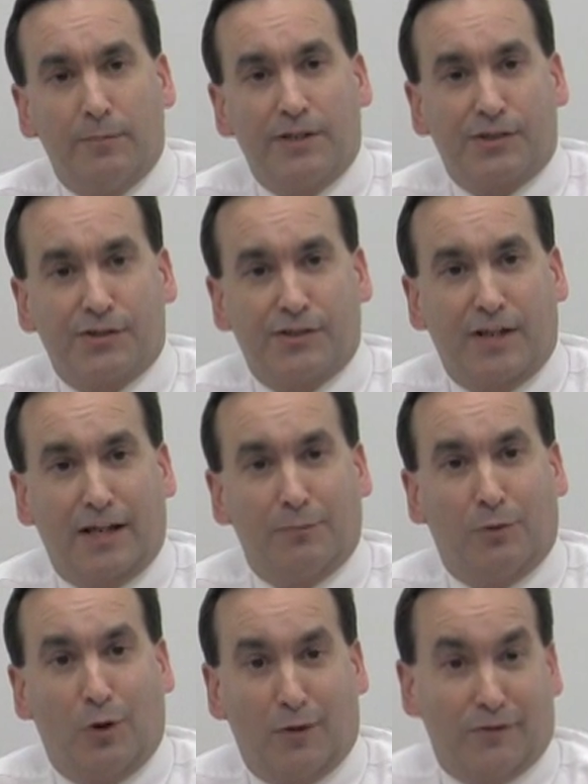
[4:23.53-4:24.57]
to be
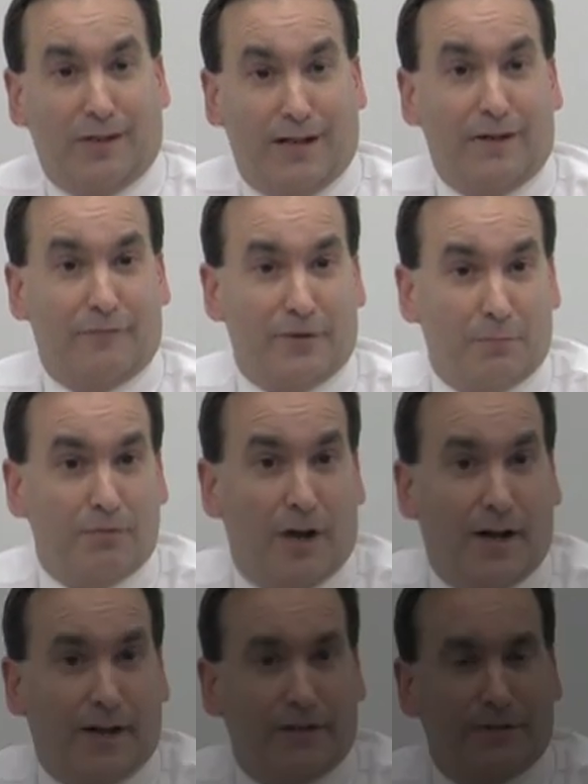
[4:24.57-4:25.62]
sustainable over the life of the
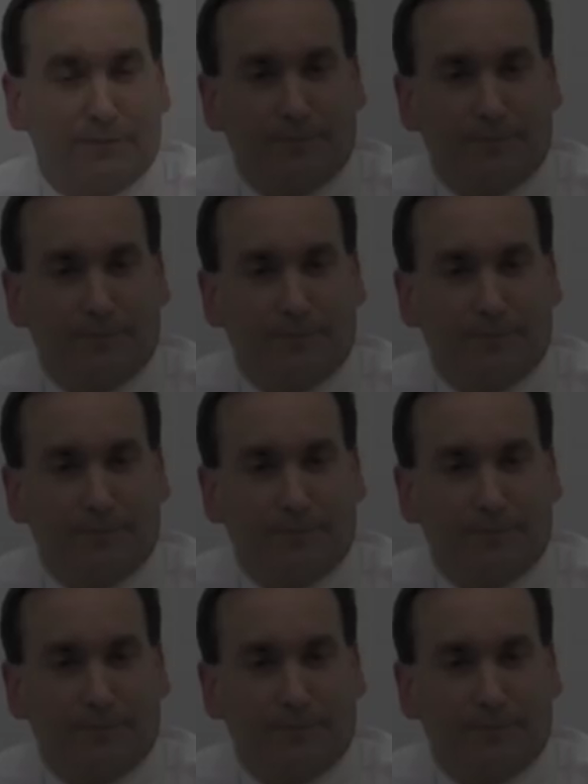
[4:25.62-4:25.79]
product.